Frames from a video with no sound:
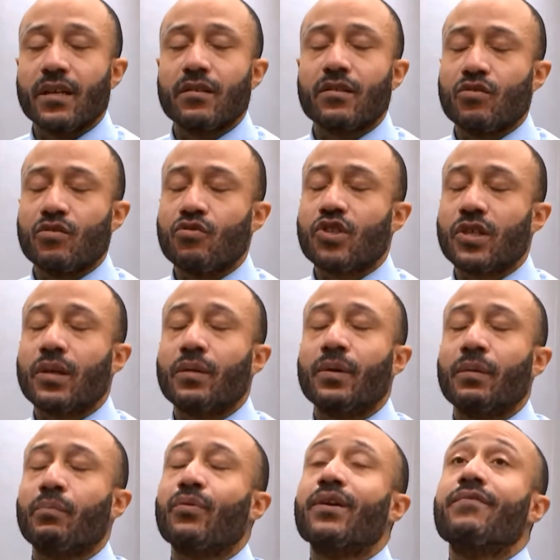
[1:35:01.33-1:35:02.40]
that you should
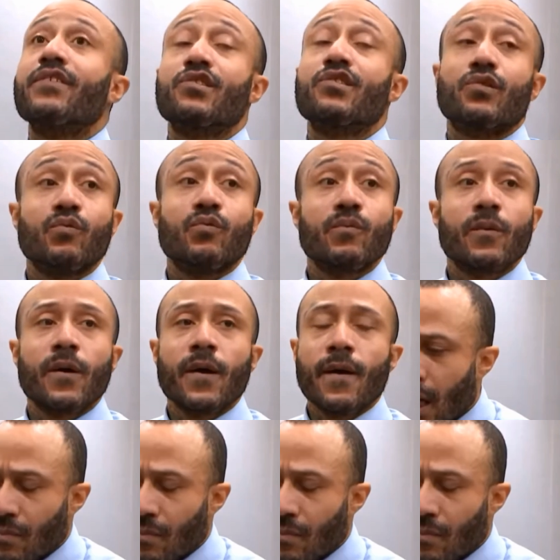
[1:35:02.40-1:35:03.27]
have been privy to.